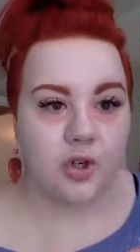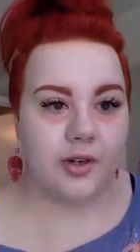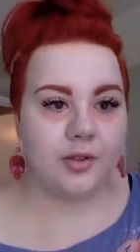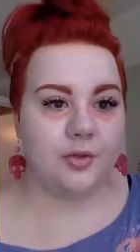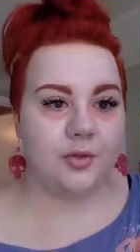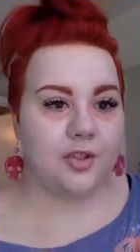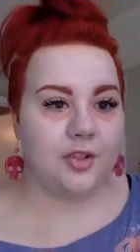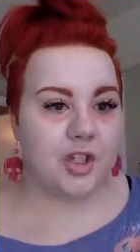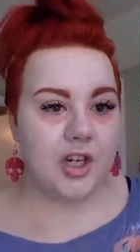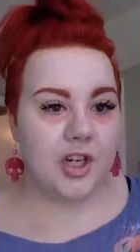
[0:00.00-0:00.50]

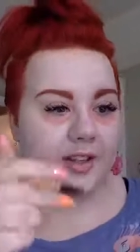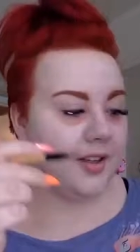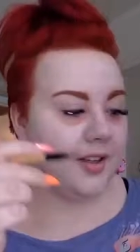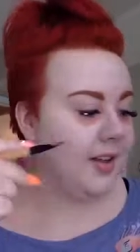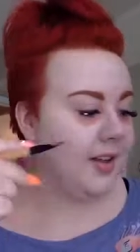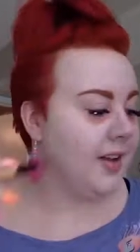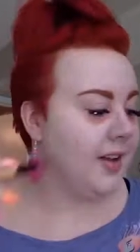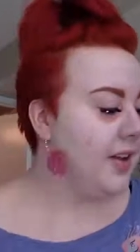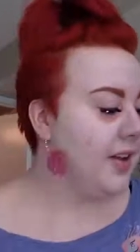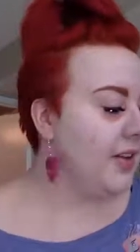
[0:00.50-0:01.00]
to check
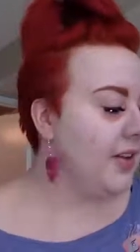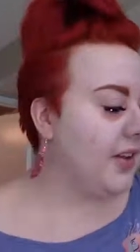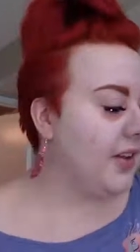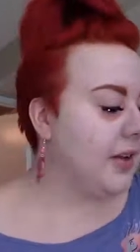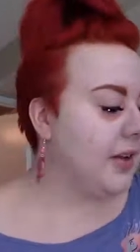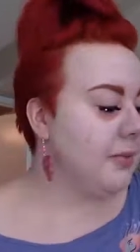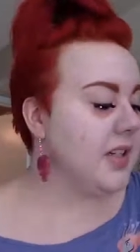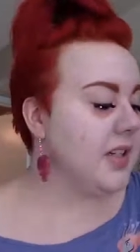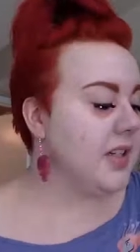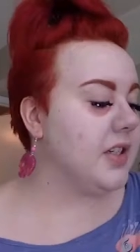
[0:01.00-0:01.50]
the
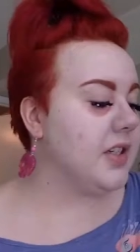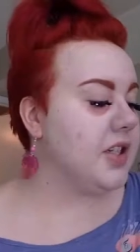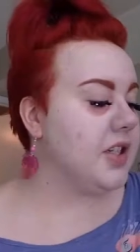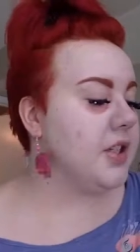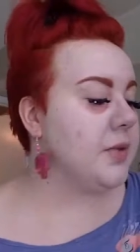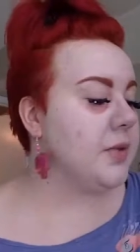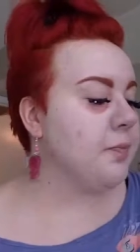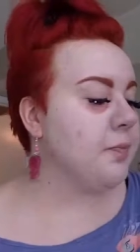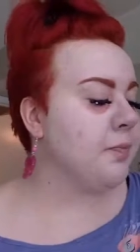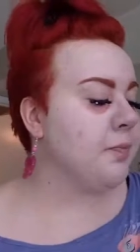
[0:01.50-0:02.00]

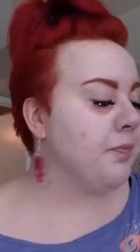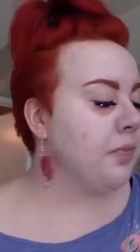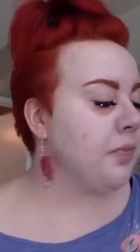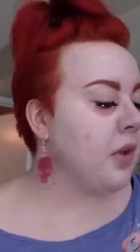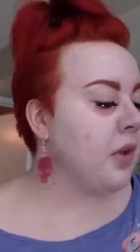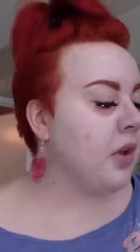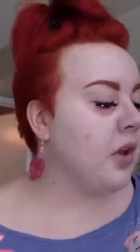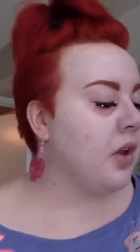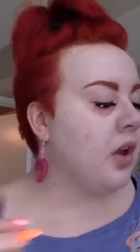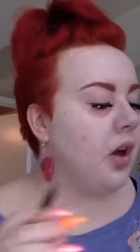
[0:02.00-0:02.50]
messages.
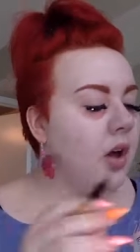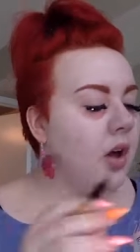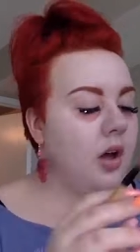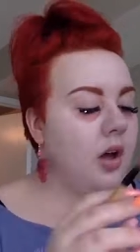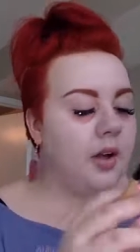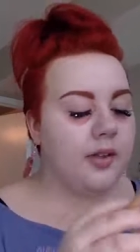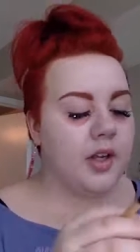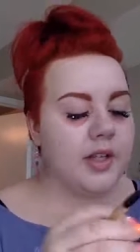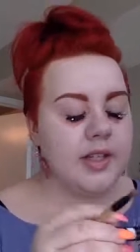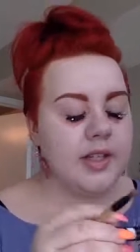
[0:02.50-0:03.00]

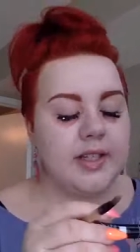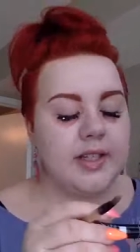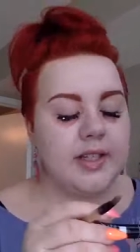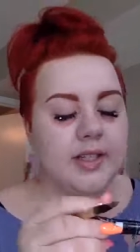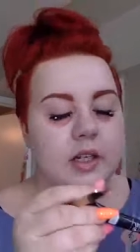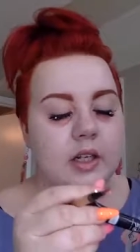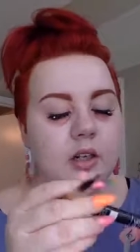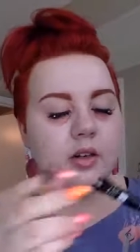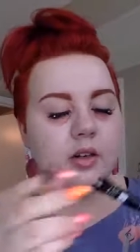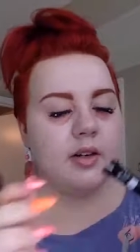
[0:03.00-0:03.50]
The
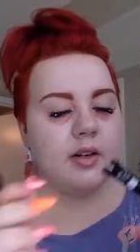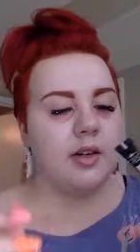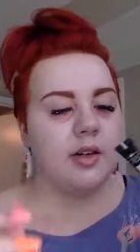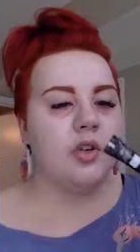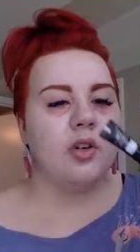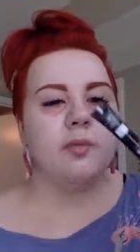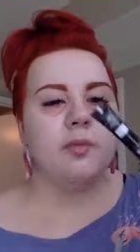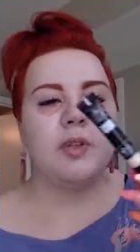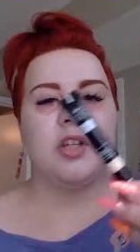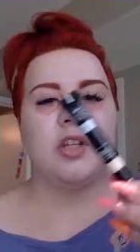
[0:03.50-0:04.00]
concealer that I'm
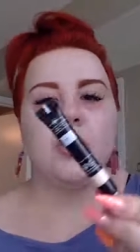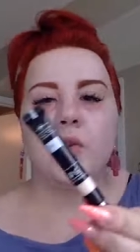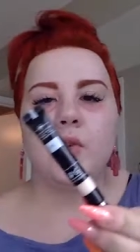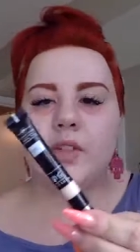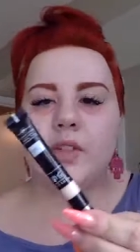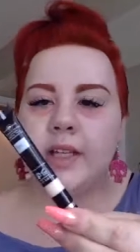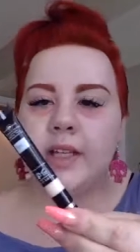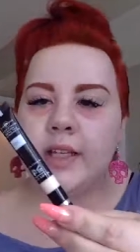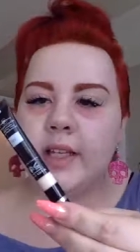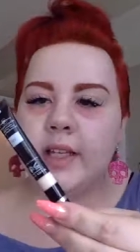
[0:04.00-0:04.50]
going to be
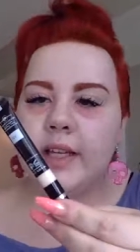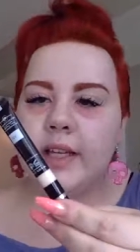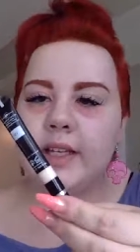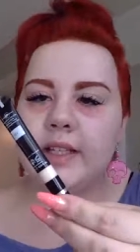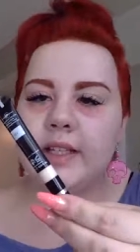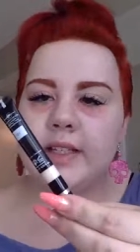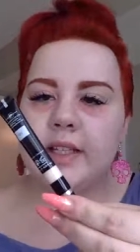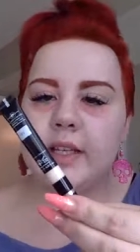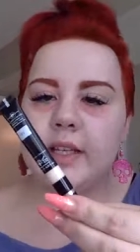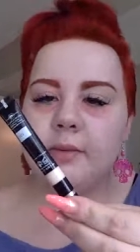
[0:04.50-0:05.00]
using
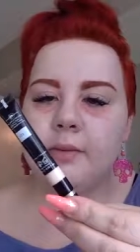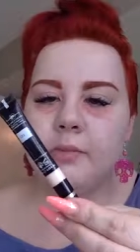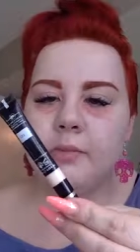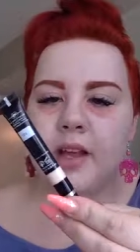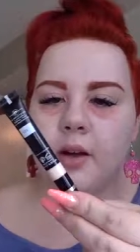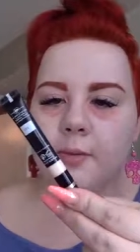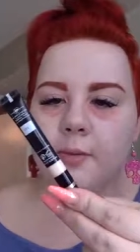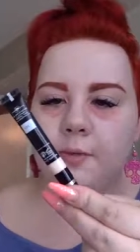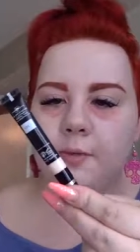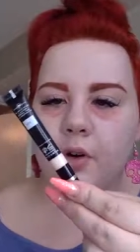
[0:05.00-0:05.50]
is the
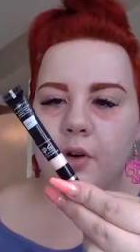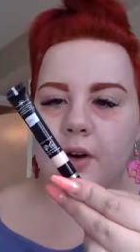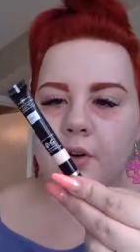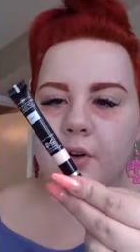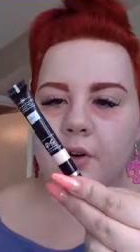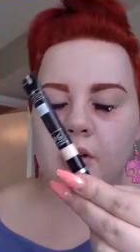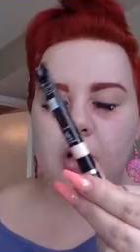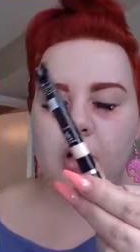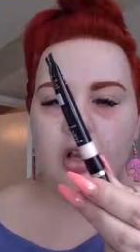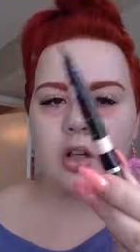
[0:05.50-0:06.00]
Makeup
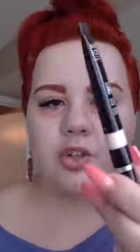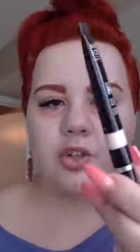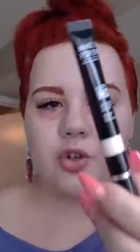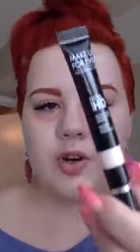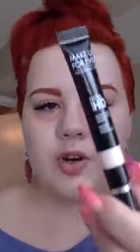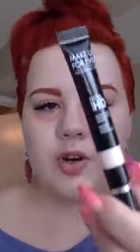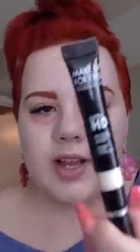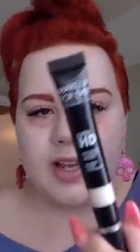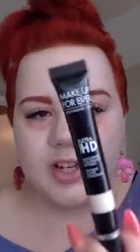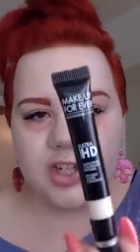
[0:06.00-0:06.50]
Forever
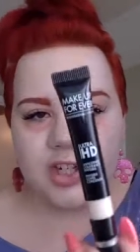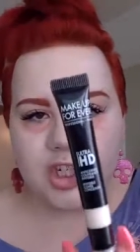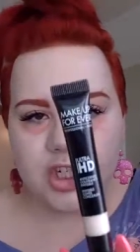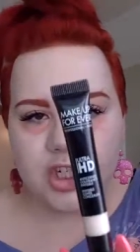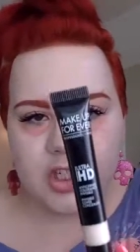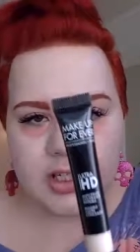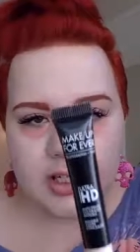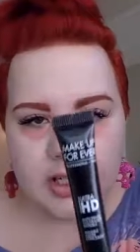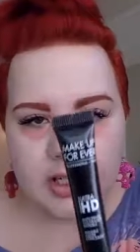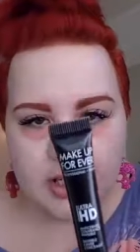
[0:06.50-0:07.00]
Ultra
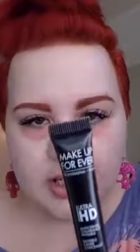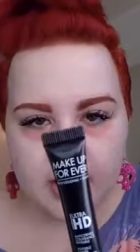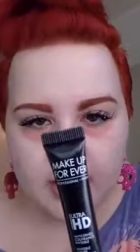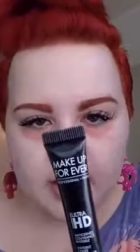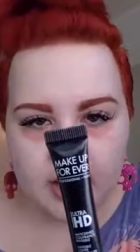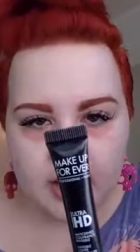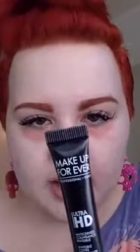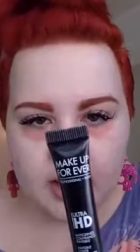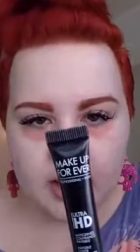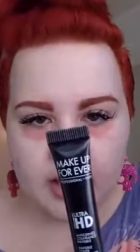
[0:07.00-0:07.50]
HD
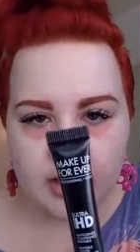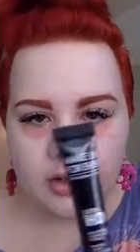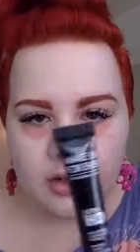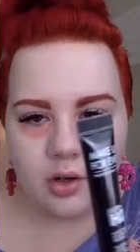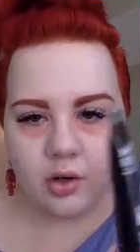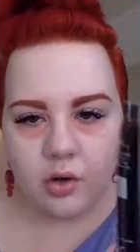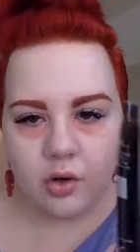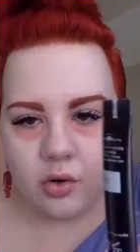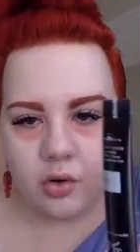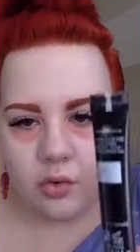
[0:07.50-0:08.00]
in
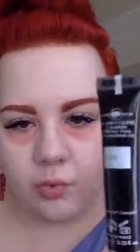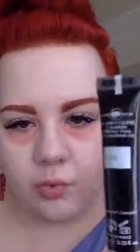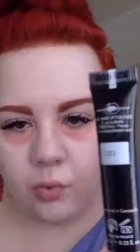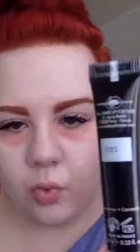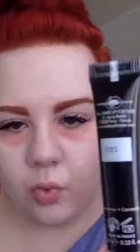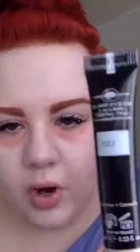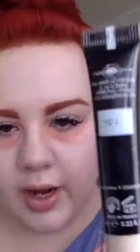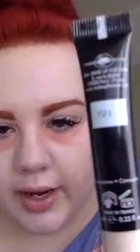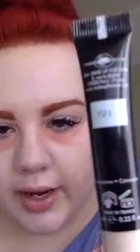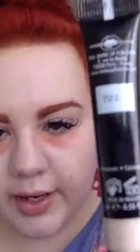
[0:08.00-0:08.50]

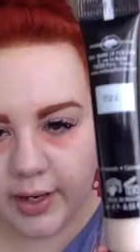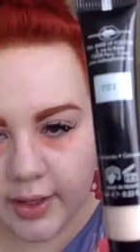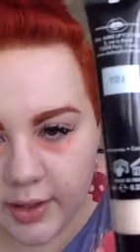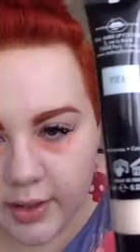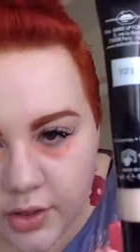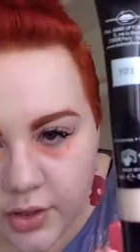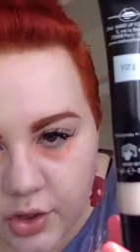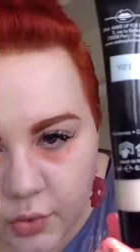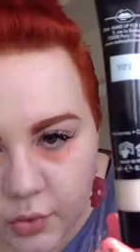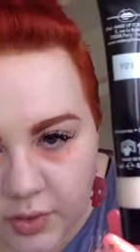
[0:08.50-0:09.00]

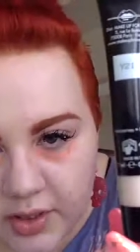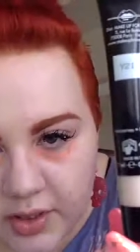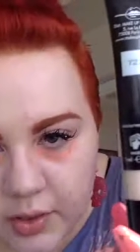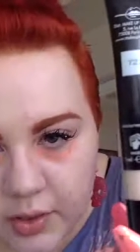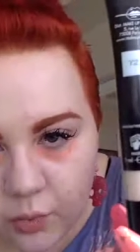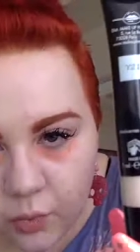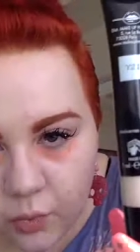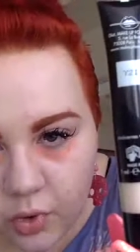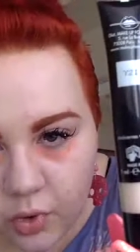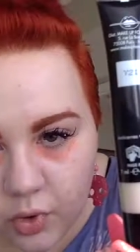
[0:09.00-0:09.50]

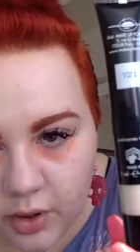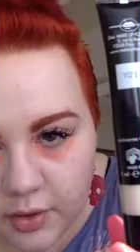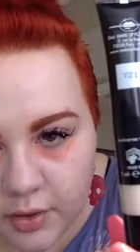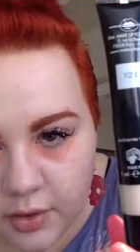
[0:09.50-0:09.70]
Y21.